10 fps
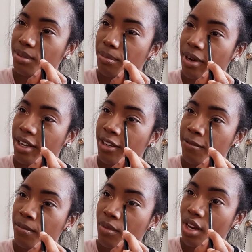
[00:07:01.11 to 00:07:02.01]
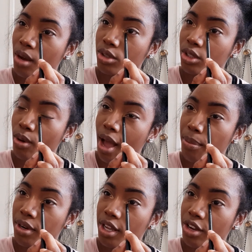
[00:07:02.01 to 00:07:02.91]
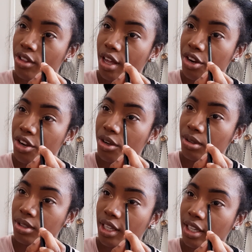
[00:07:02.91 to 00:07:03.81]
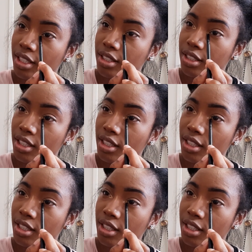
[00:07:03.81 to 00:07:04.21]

but I was so happy to hear that news, and